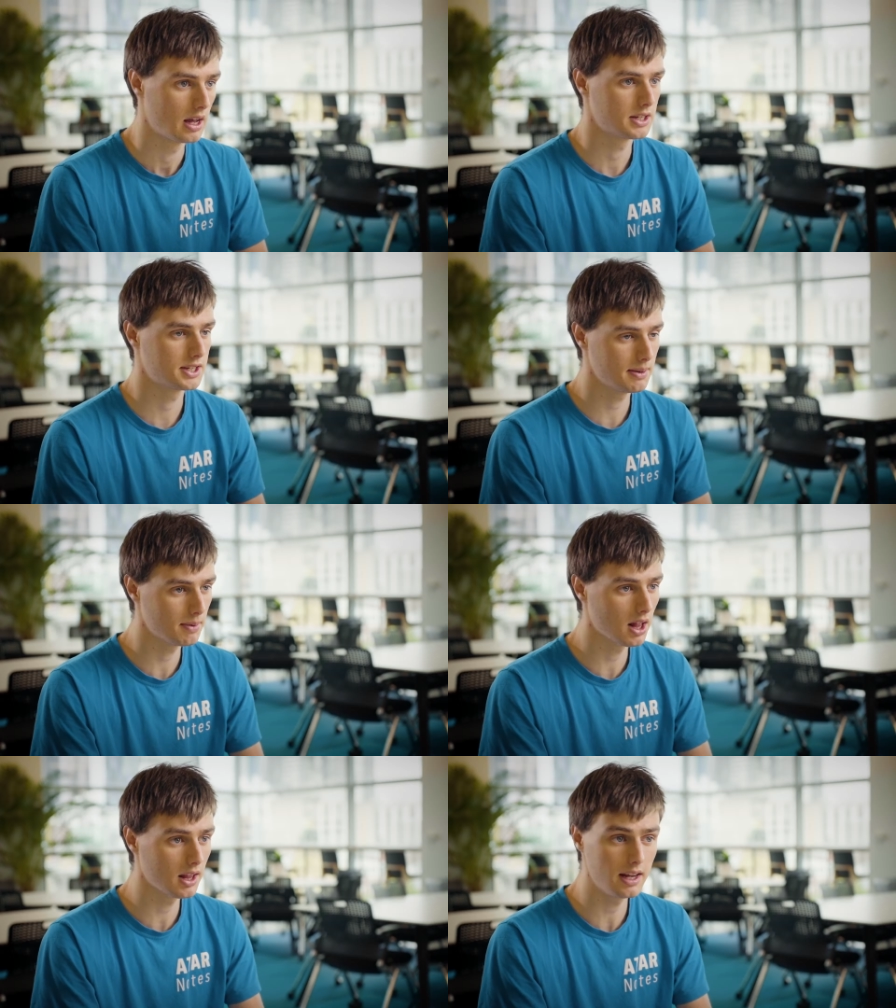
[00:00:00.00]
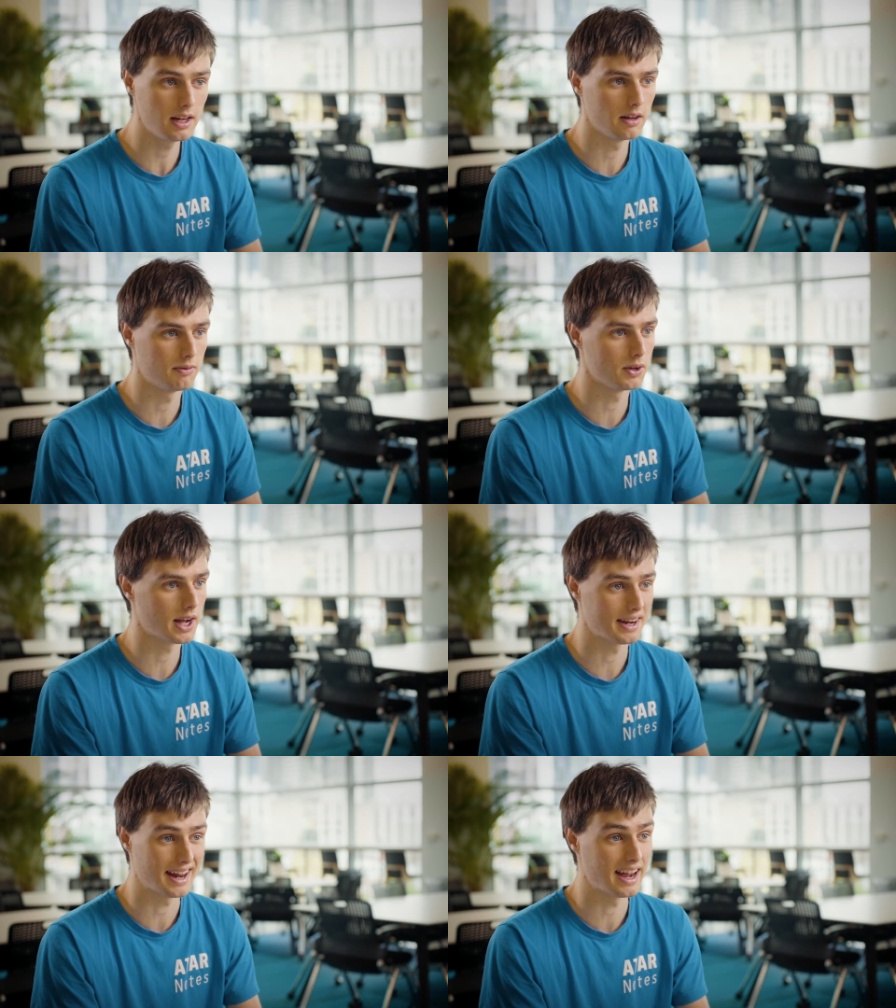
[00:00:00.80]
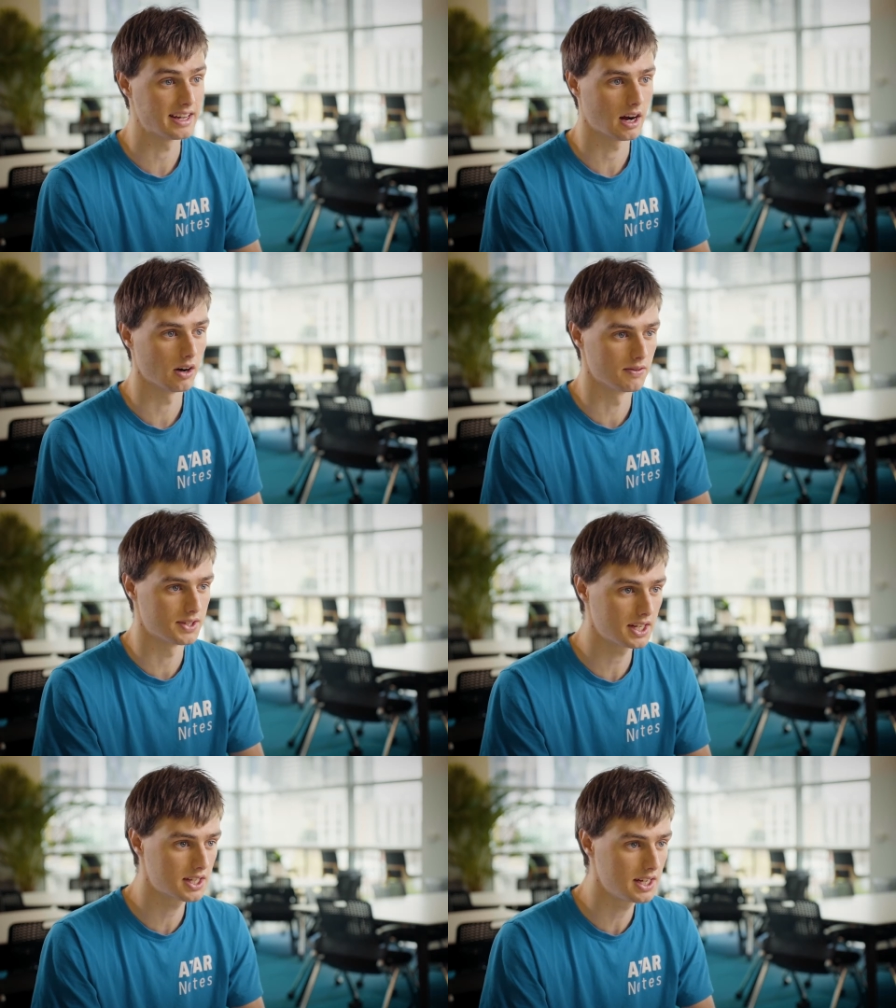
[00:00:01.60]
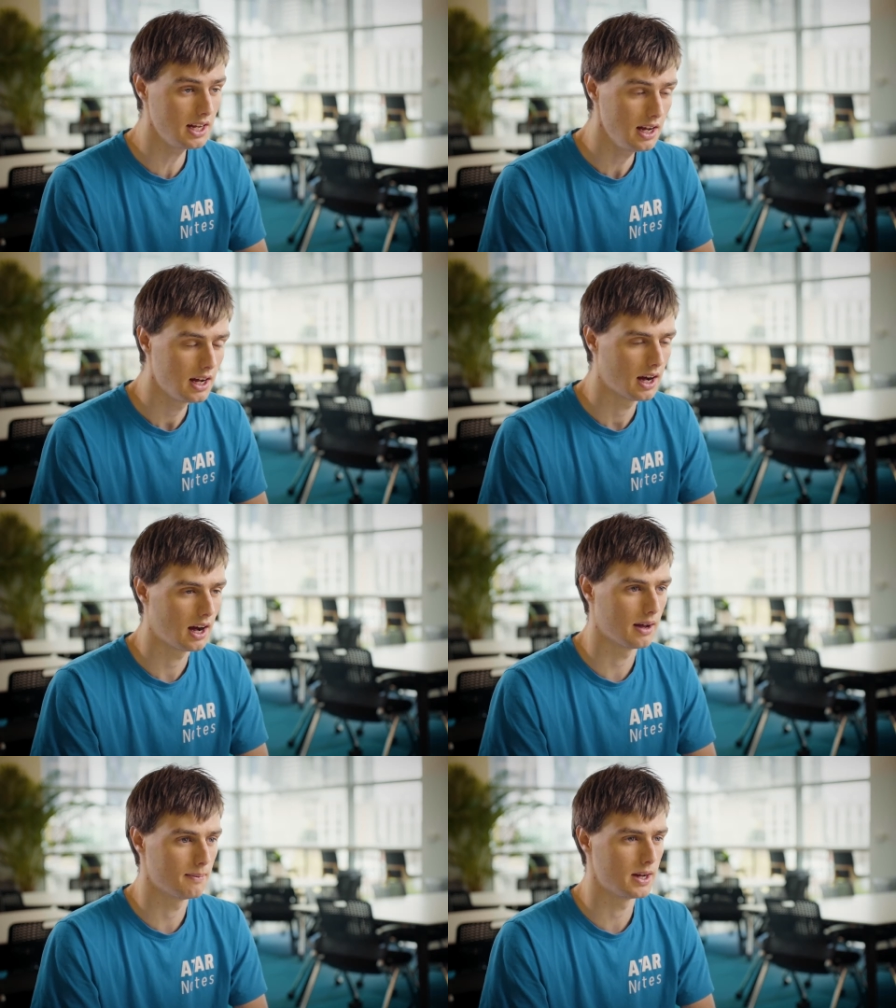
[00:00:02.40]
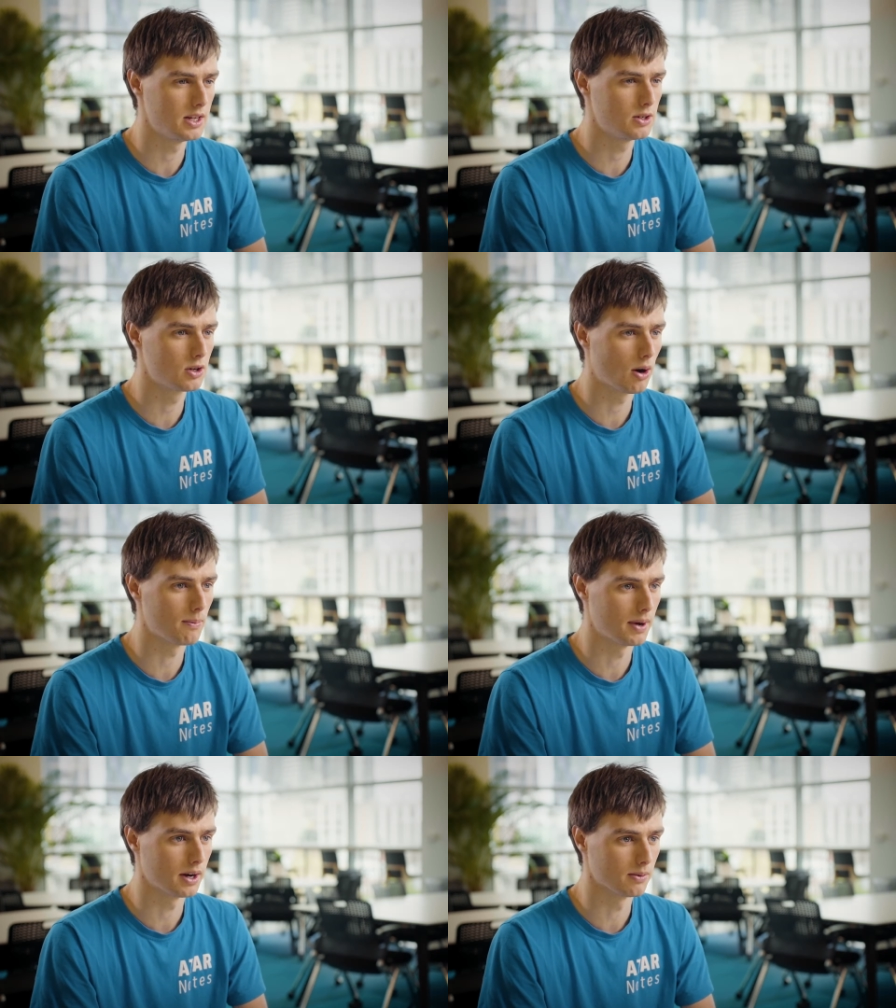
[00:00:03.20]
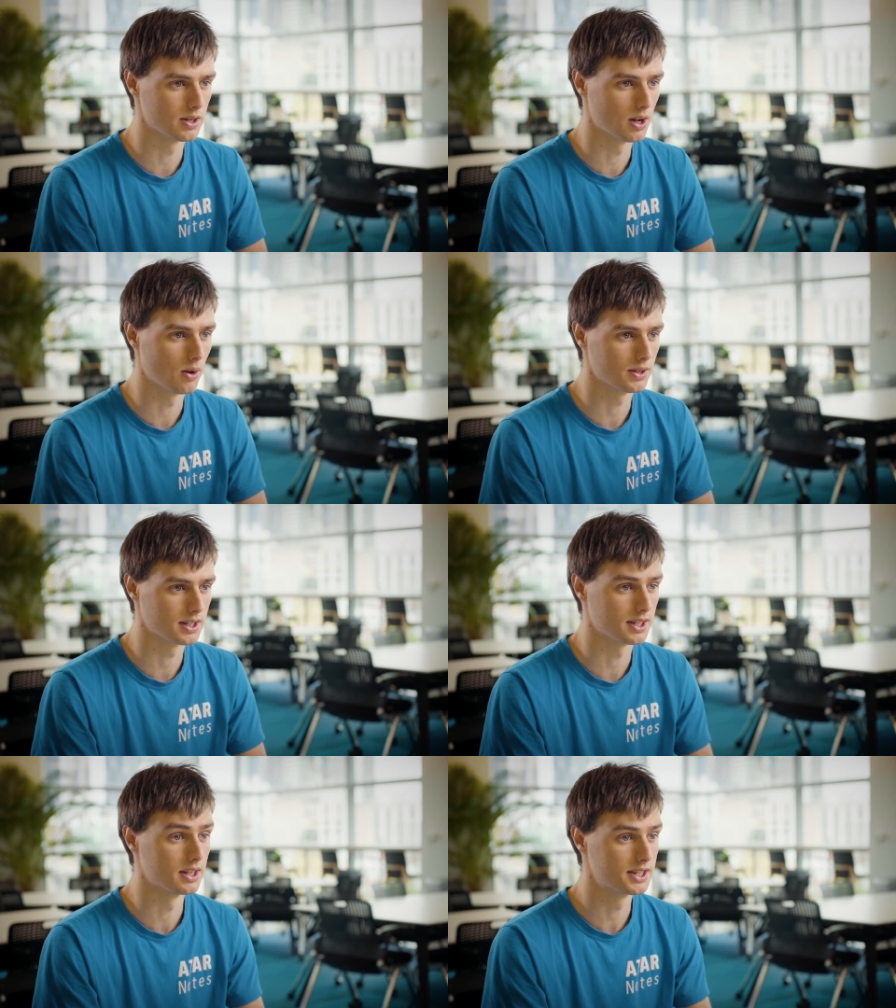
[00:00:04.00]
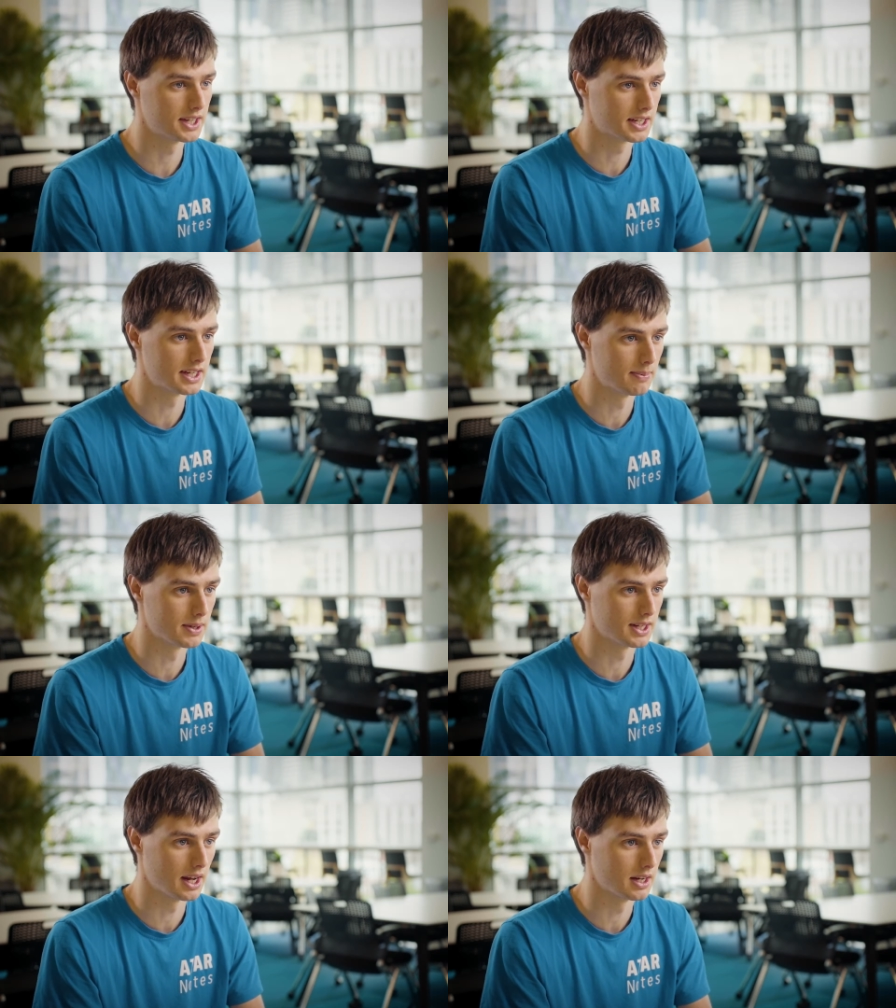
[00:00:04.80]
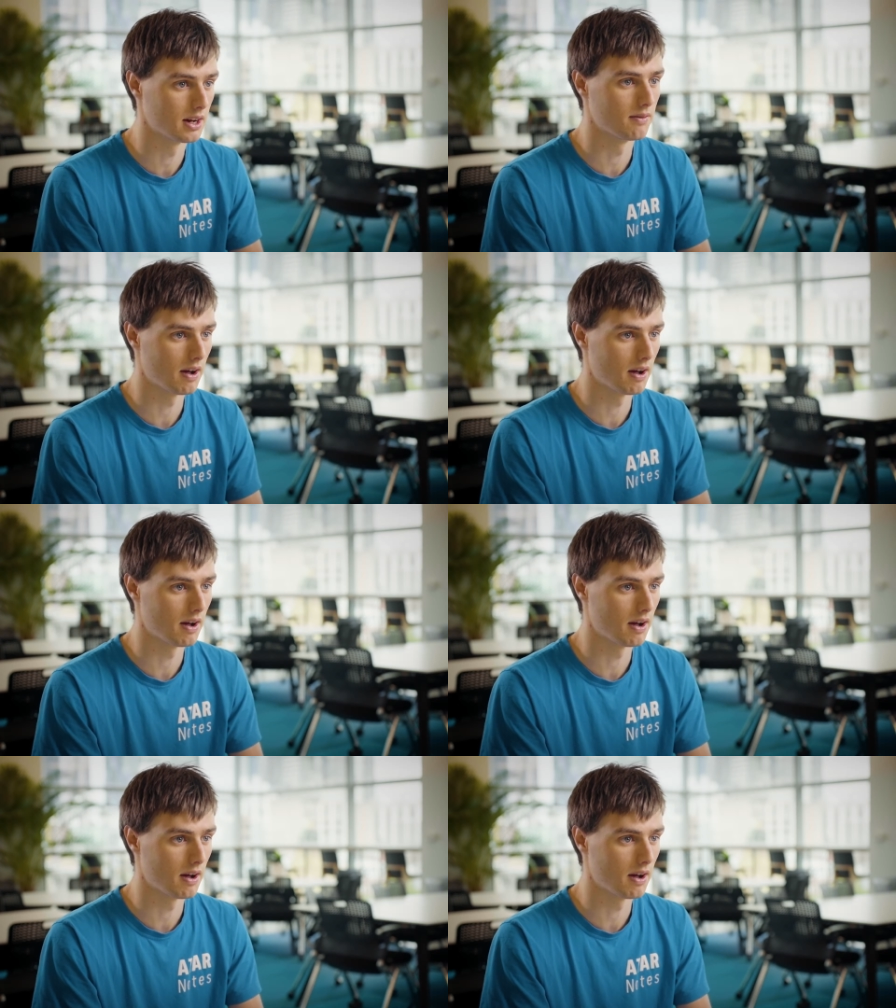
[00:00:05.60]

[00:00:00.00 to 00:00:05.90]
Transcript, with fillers: Similarly, if you get an ATAR of 60, uh, it means you got better results than 60% of